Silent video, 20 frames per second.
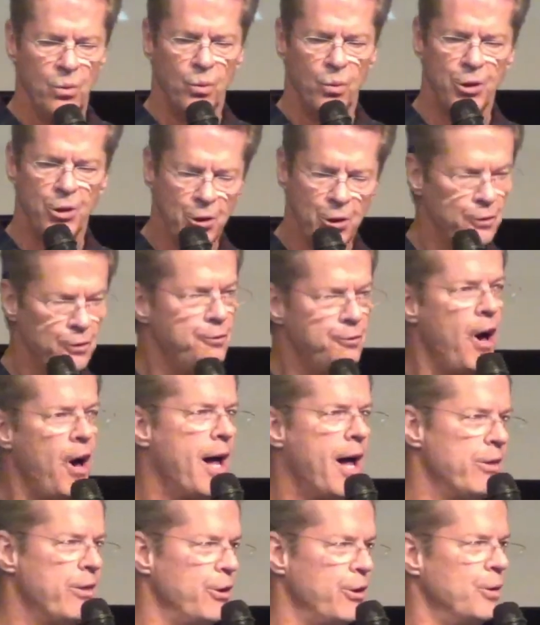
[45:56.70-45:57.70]
with your
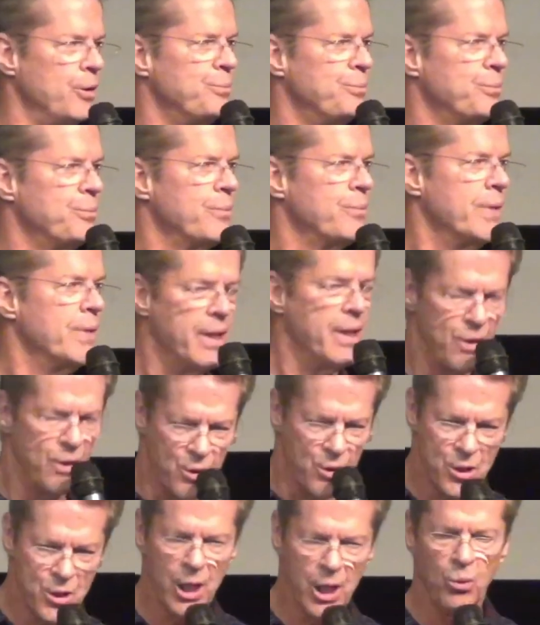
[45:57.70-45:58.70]
Father in the
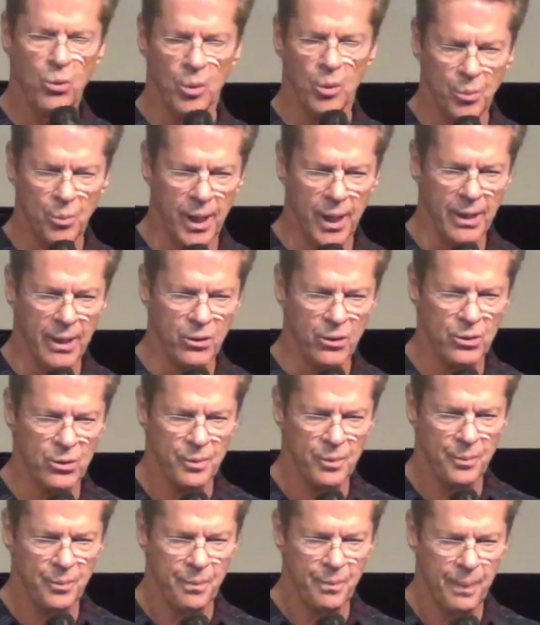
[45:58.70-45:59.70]
secret
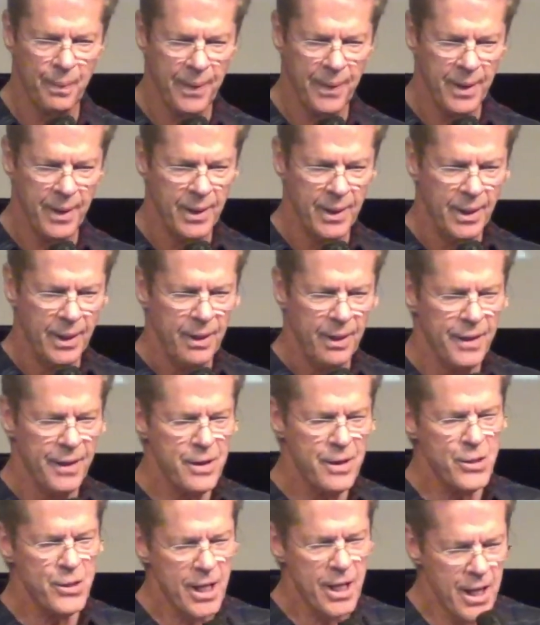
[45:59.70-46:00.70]
place.
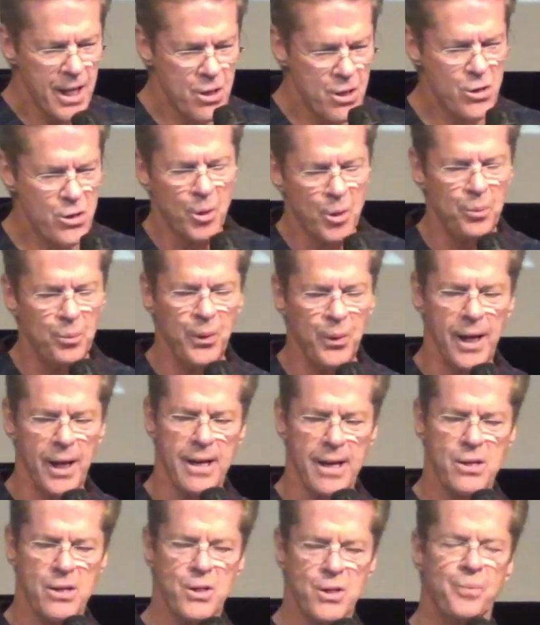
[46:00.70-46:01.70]
This is the
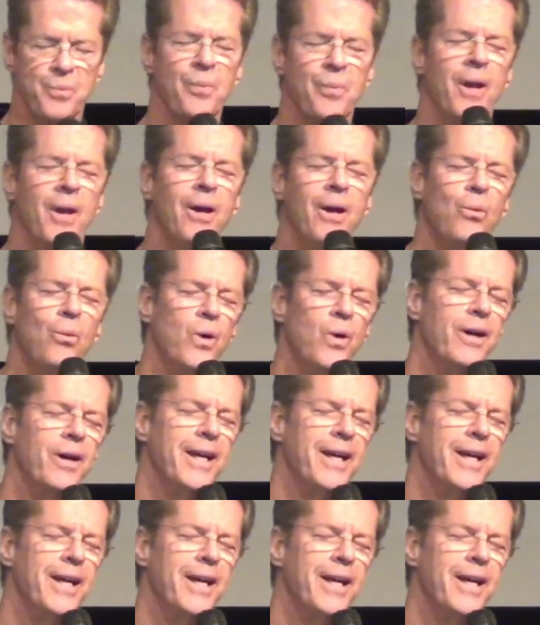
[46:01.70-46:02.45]
place where